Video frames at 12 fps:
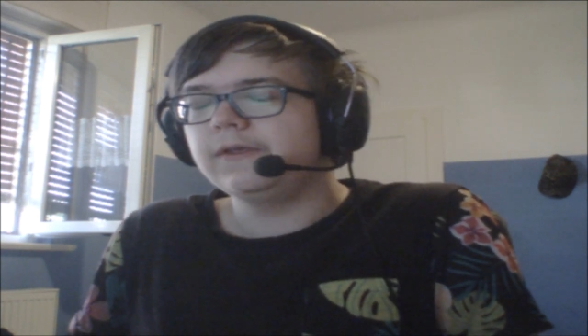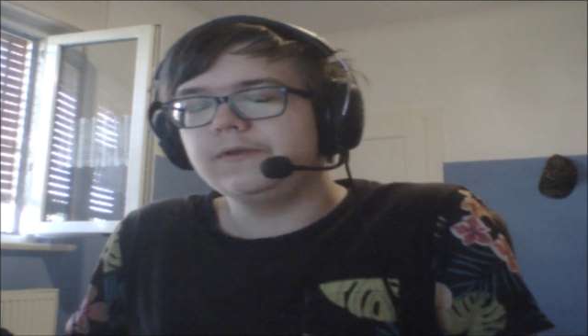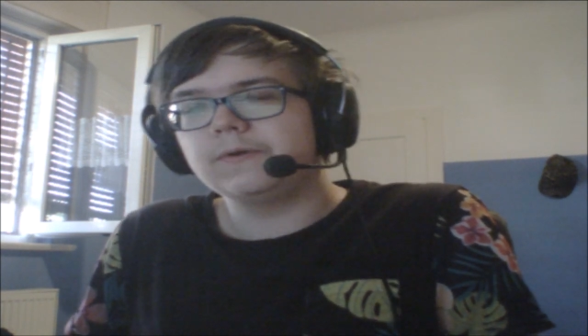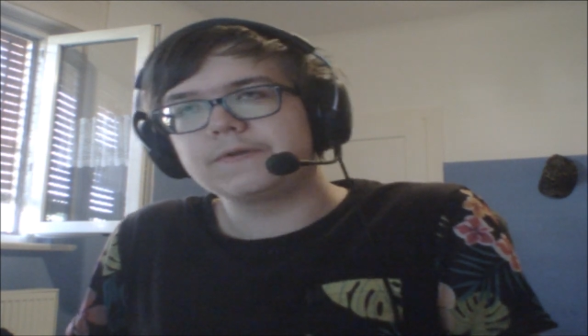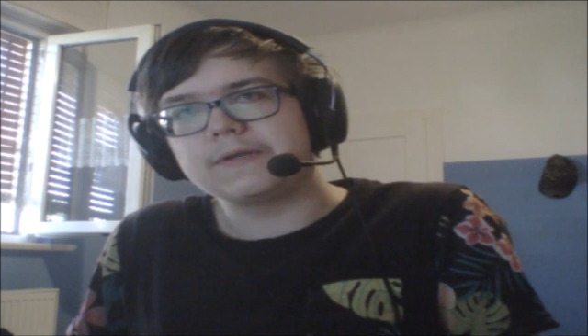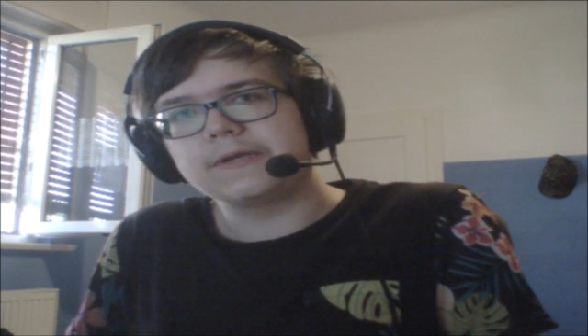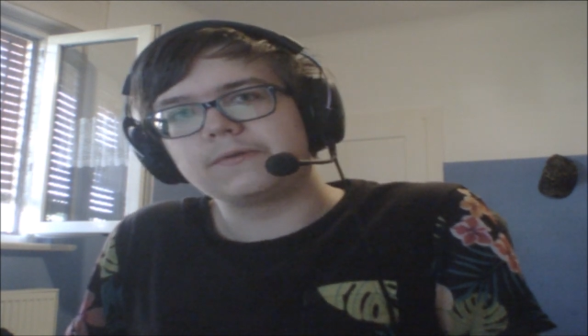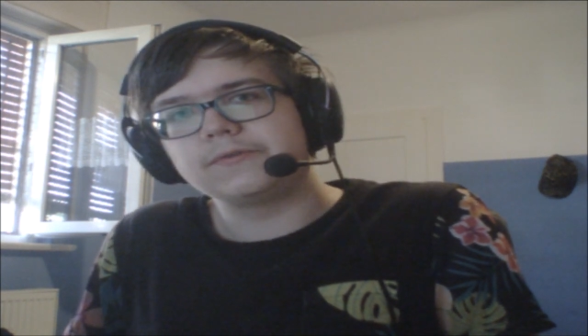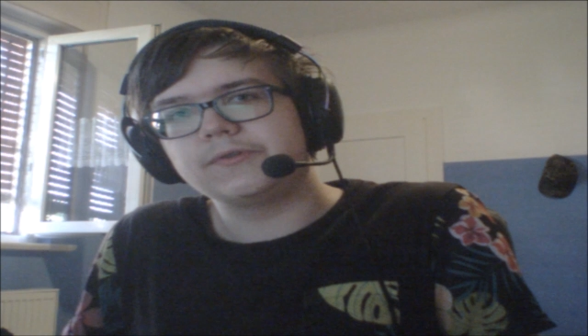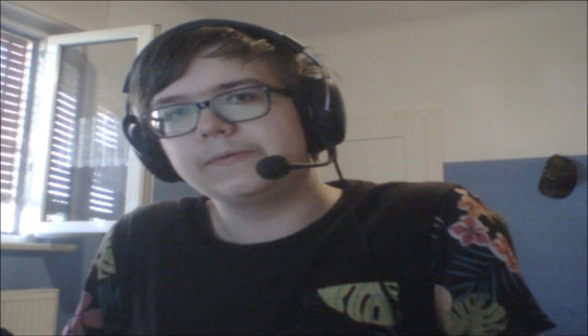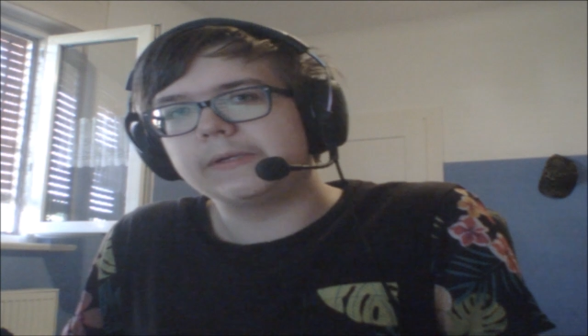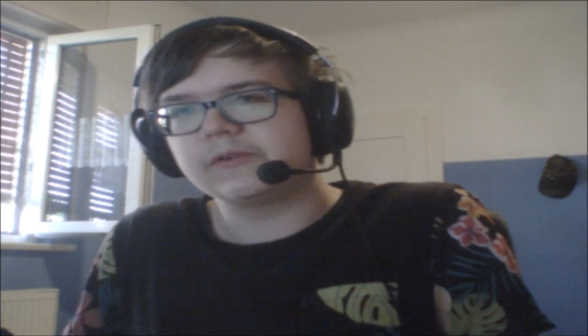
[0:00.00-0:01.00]
you know that I
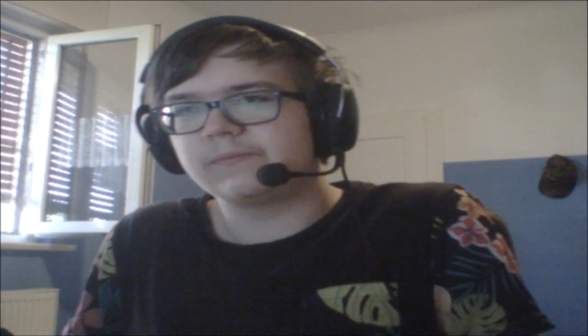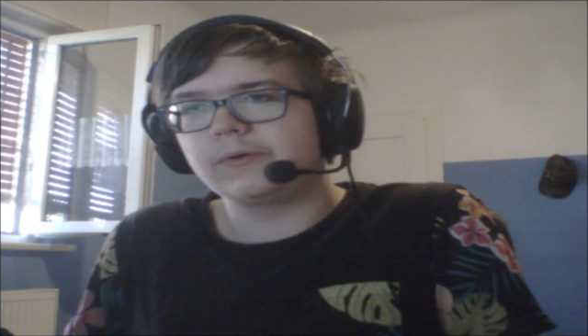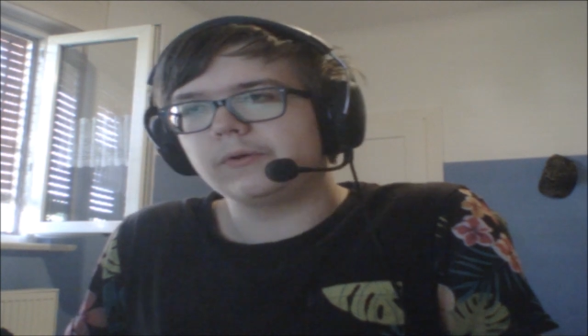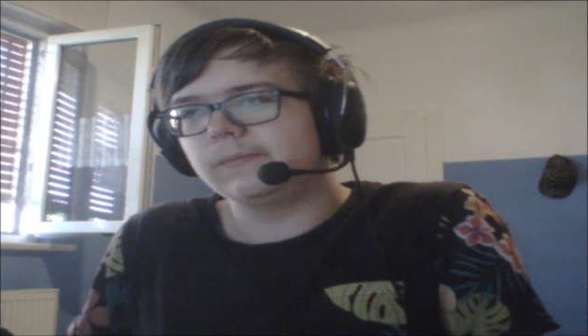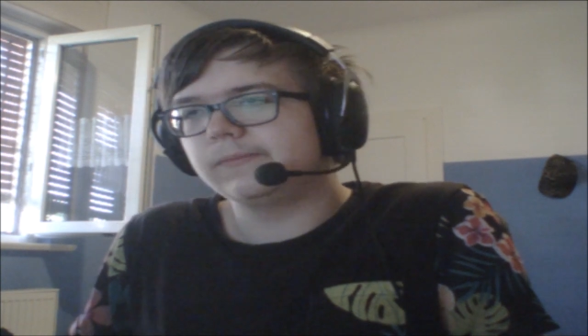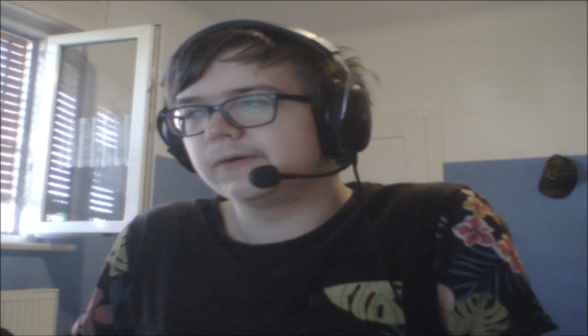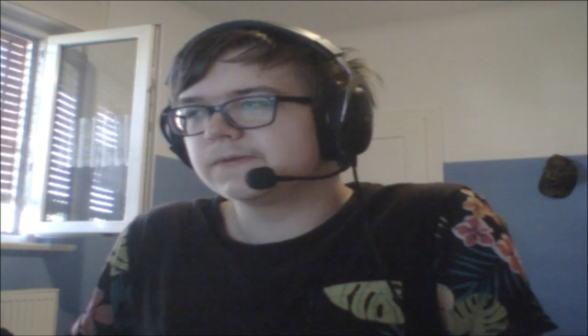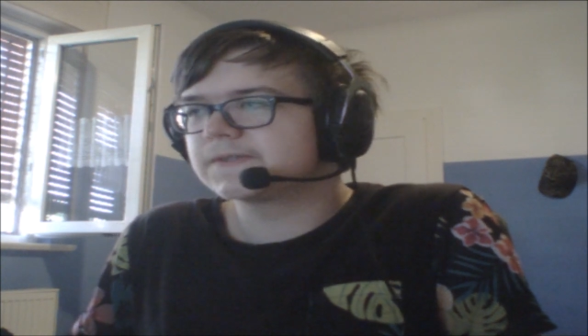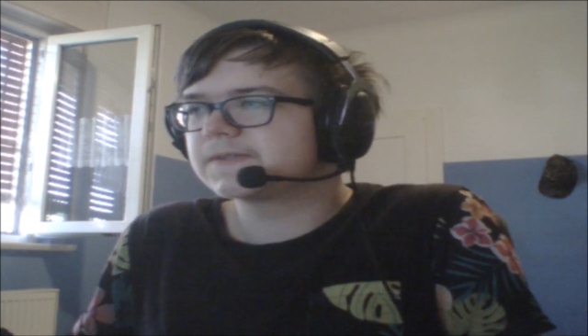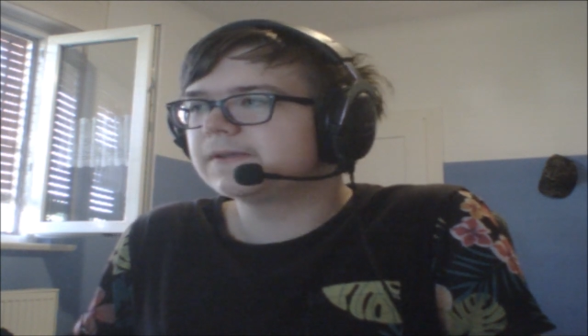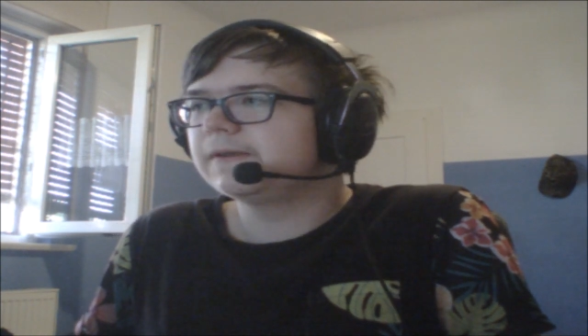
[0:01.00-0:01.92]
don't do well with broken bones.